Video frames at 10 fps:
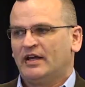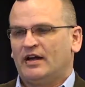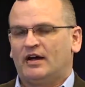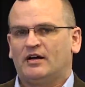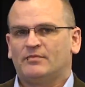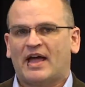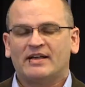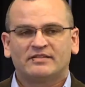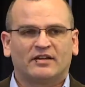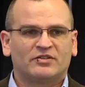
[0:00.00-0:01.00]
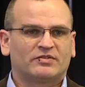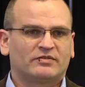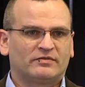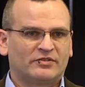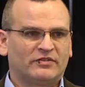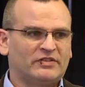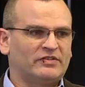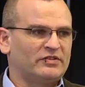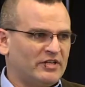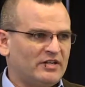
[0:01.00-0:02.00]
As such, services
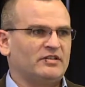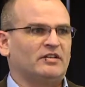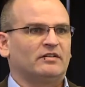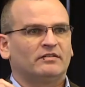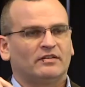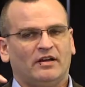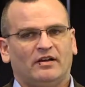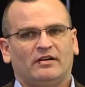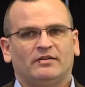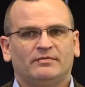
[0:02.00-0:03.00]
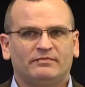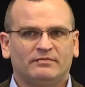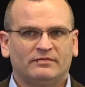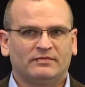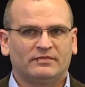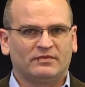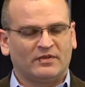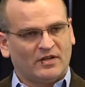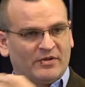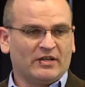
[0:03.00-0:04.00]
are changing,
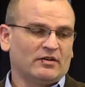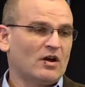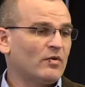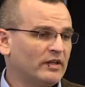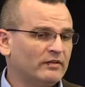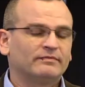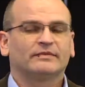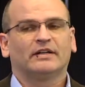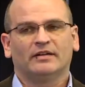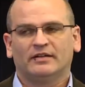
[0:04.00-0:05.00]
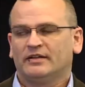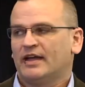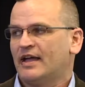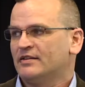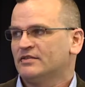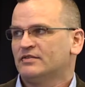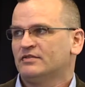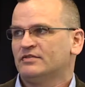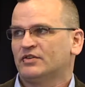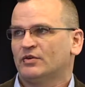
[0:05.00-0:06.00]
coming and going, and
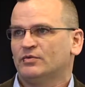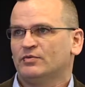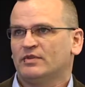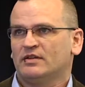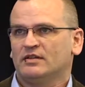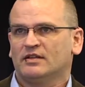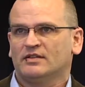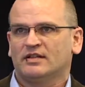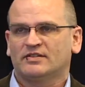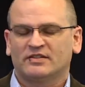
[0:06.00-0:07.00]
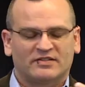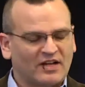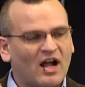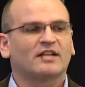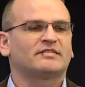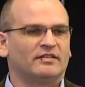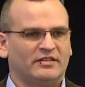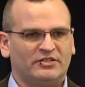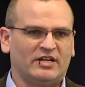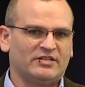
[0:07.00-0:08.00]
so it's a
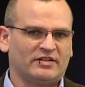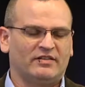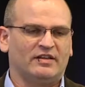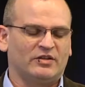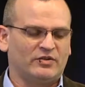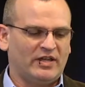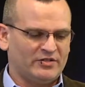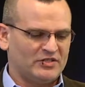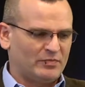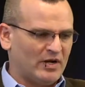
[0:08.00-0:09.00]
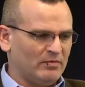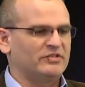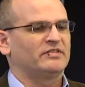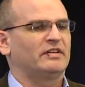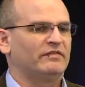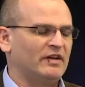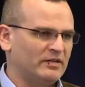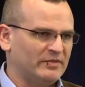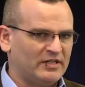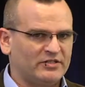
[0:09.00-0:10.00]
constantly changing thing. You can't just publish a set of
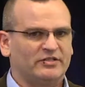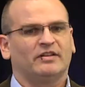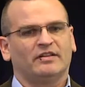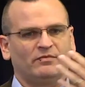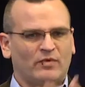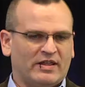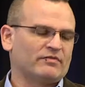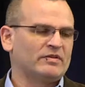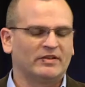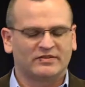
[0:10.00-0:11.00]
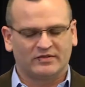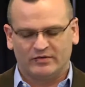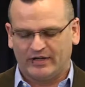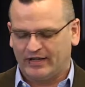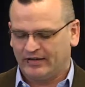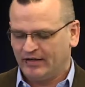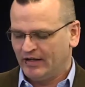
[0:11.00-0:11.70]
documentation and then wait 3 months and do it again.